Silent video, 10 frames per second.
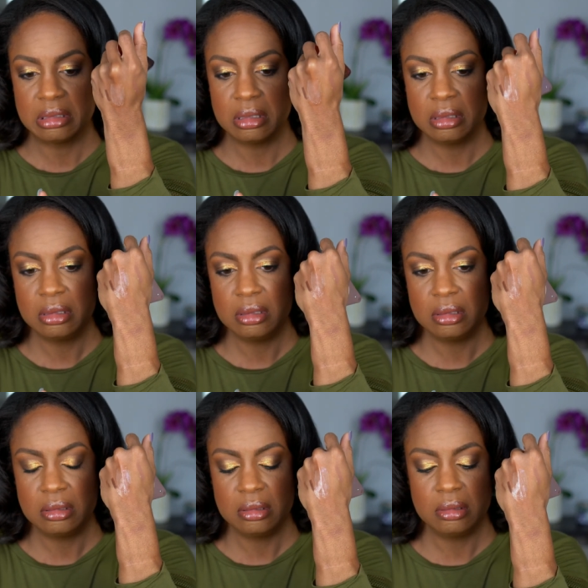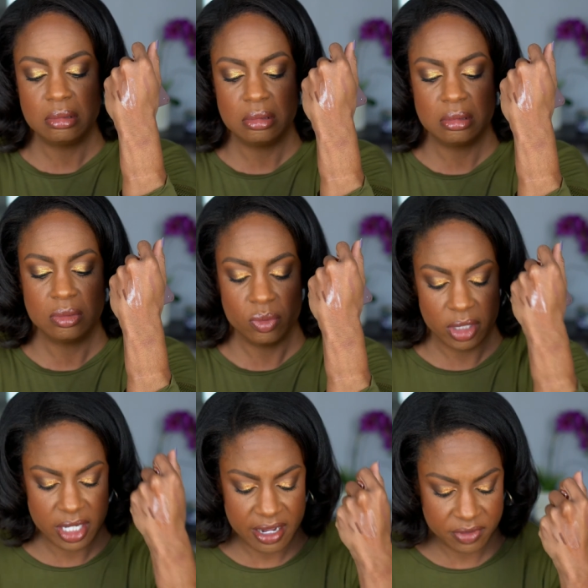oh, we're
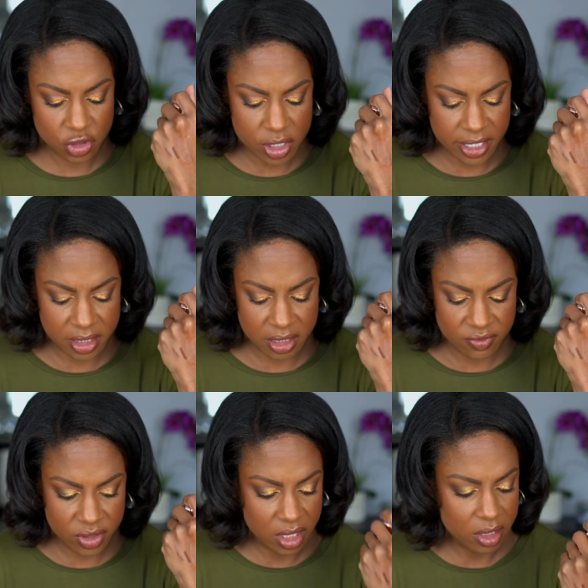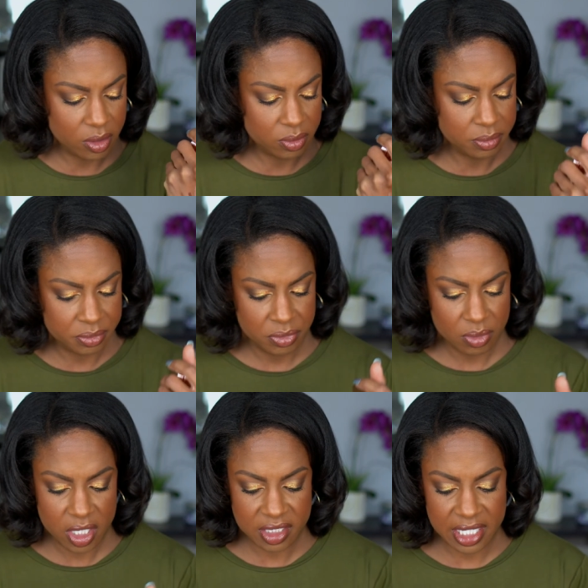gonna have to try this in a video
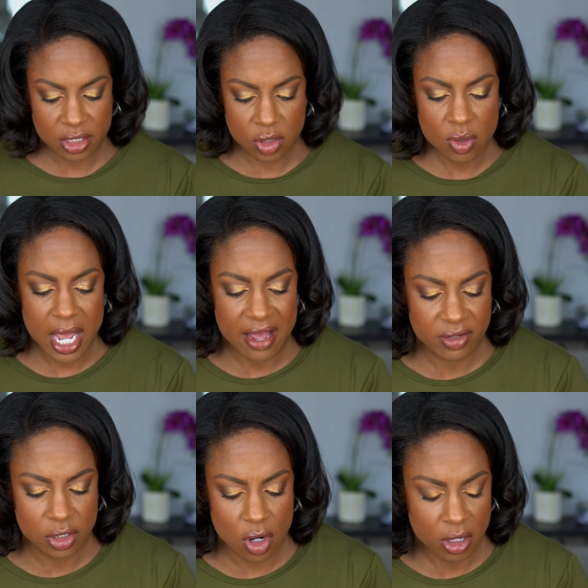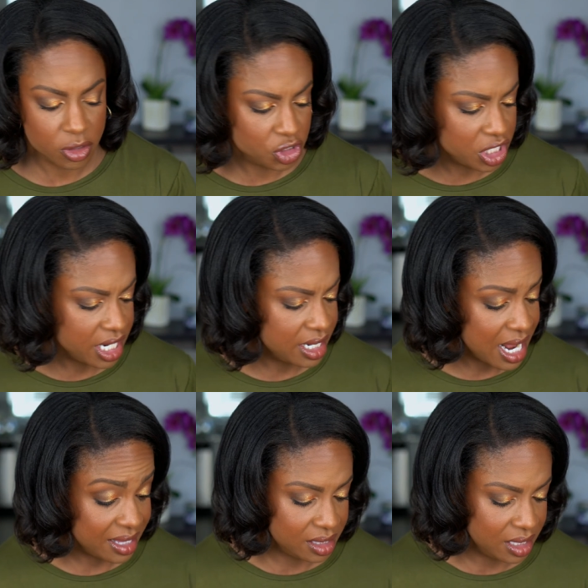because they do have a darker shade,
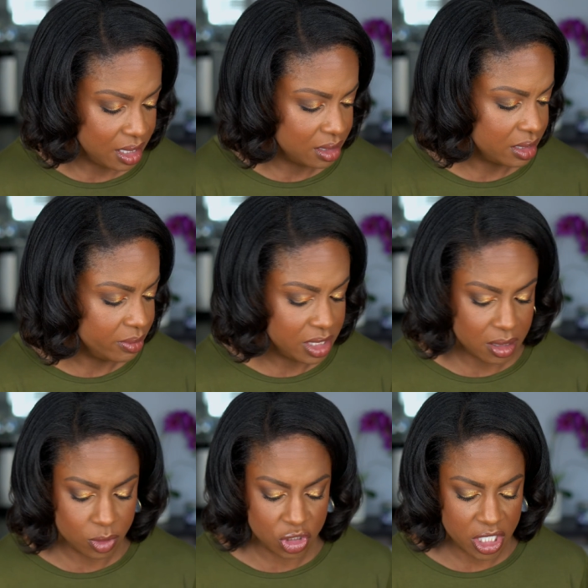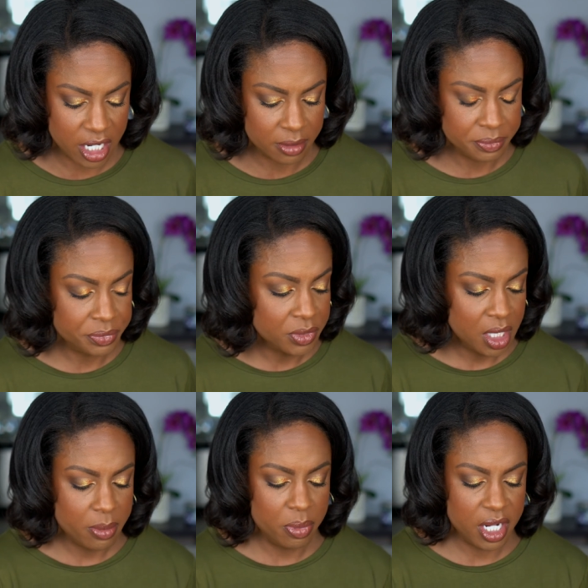I think. Let me double check.
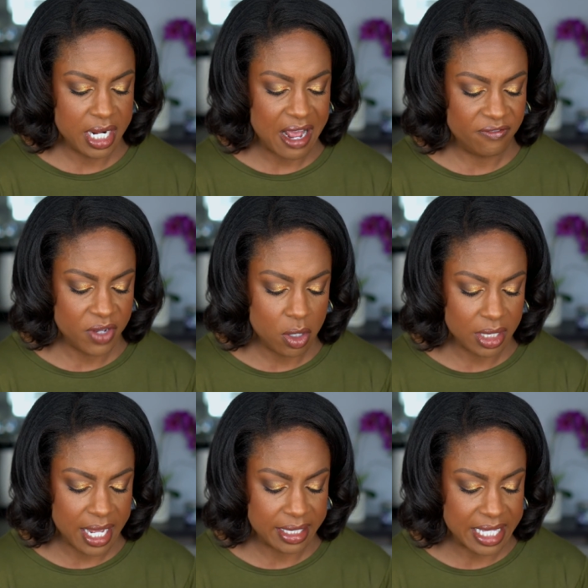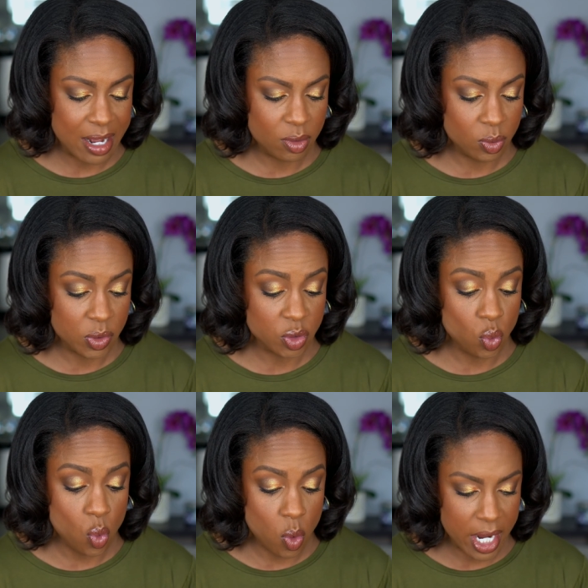But I felt like that one was
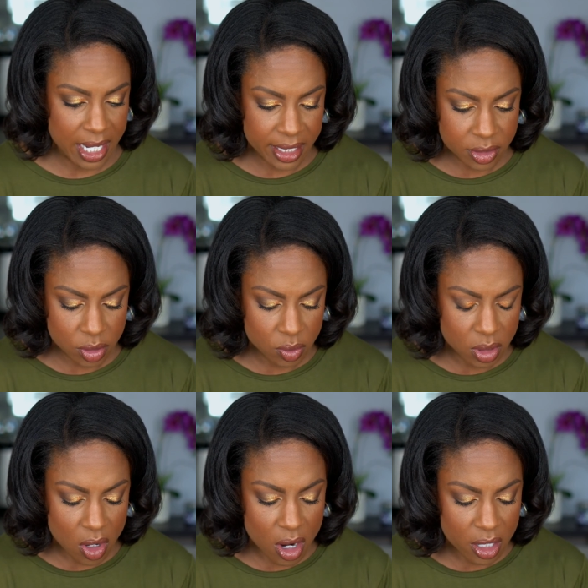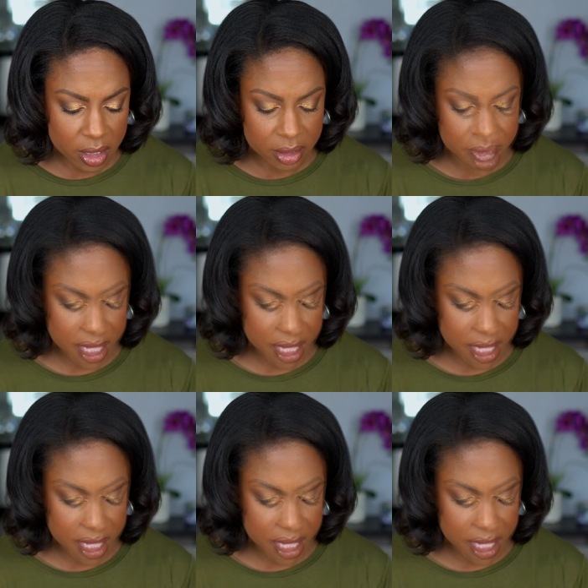way too dark.